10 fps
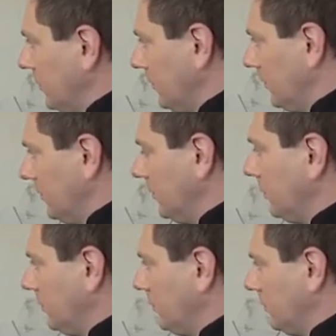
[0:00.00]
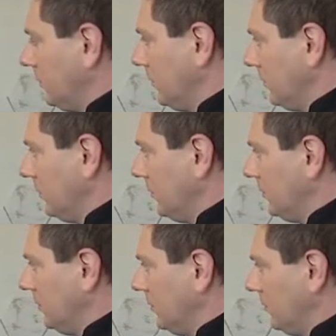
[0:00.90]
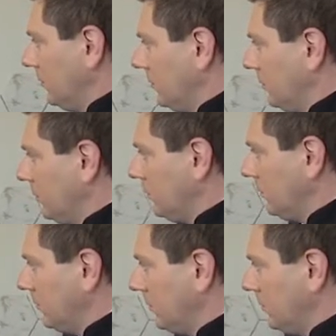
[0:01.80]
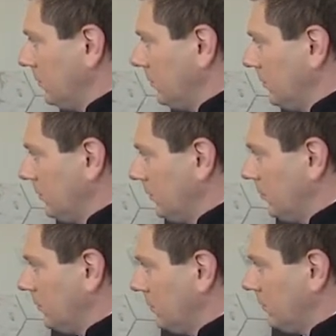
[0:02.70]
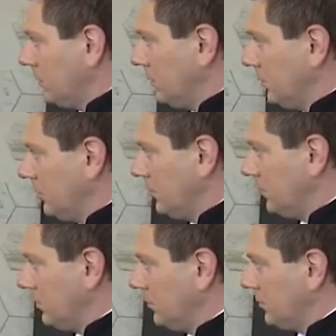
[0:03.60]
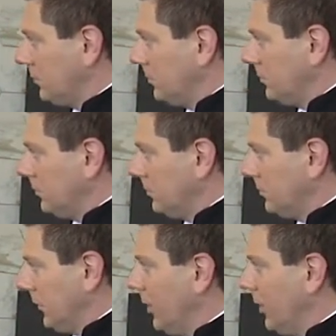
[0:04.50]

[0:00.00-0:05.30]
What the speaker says: The person shown says nothing.